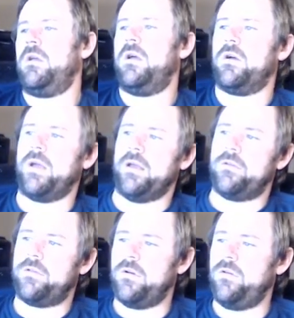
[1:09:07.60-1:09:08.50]
Okay,
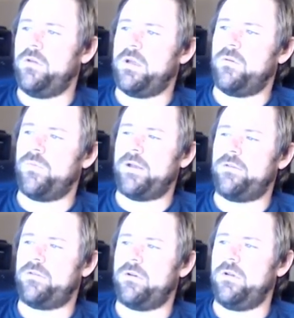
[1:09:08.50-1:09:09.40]
so you can
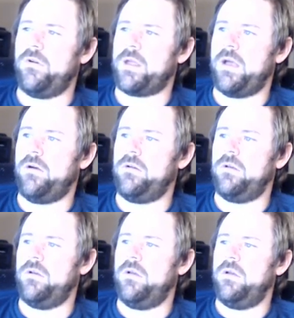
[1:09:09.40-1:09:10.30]
register your account
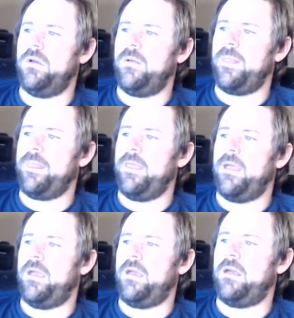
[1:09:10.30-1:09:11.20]

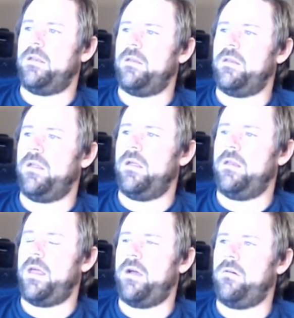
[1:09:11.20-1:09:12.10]
and
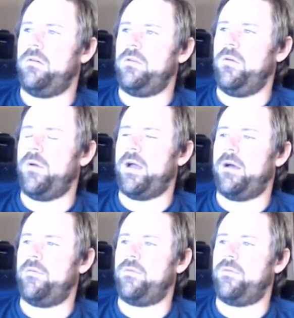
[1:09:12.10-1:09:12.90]
now you have